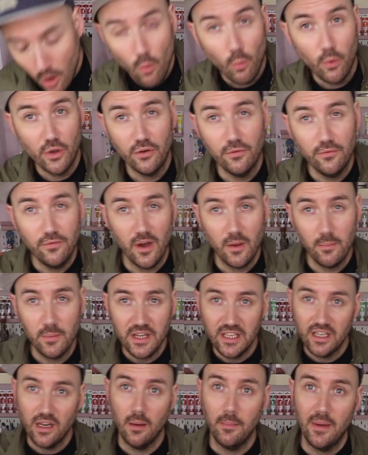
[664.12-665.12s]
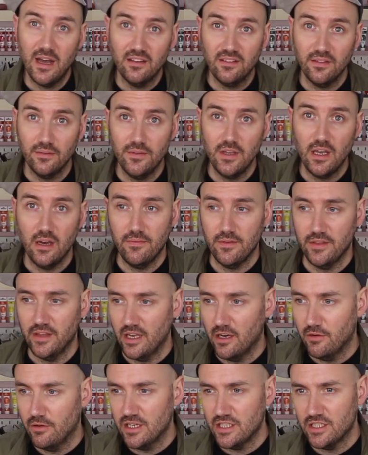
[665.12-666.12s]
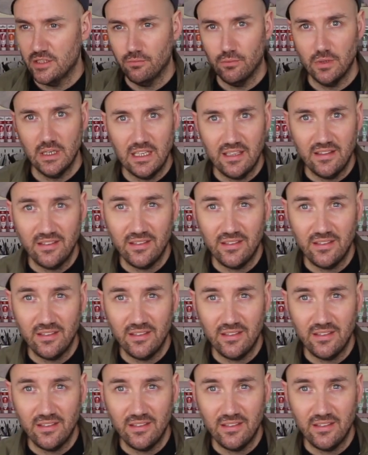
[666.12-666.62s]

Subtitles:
What you'll find when they come out of the oven, they are actually really